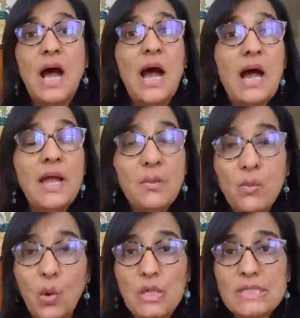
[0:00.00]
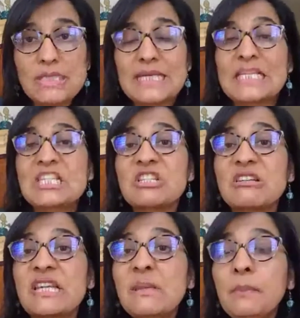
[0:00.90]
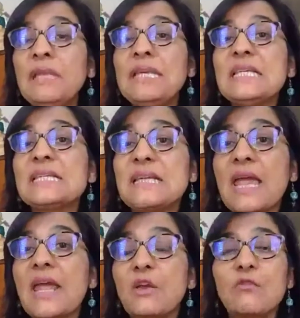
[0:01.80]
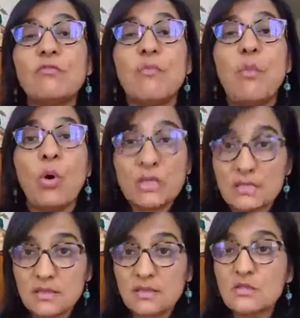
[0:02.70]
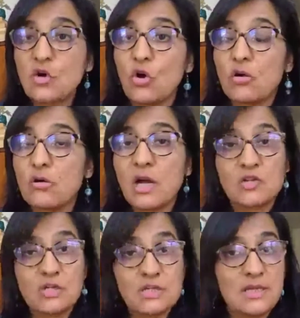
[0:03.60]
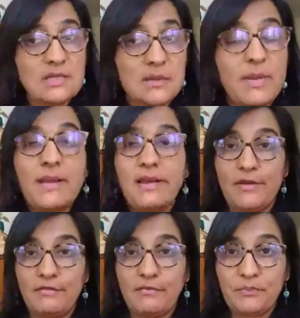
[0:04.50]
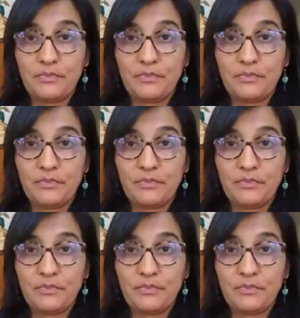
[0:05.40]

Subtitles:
I was extremely scared of monsters or Rakshasas in my life.